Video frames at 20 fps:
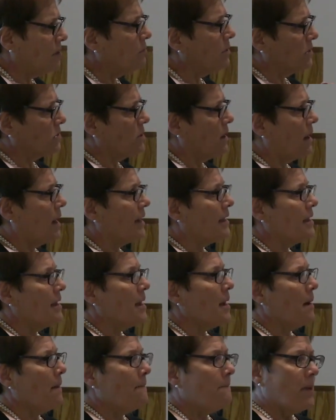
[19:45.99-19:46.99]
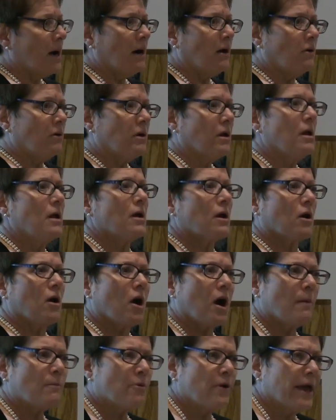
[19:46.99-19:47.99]
but we're talking about
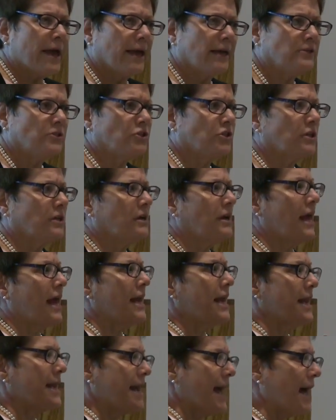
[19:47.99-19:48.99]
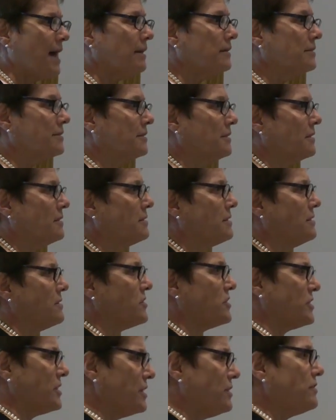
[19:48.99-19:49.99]
comprehension and analysis
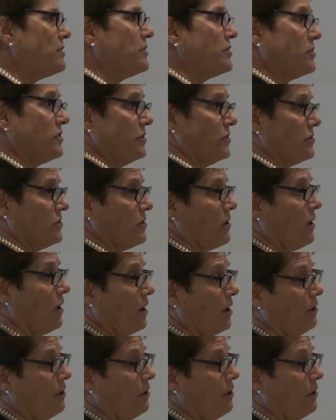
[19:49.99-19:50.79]
and synthesis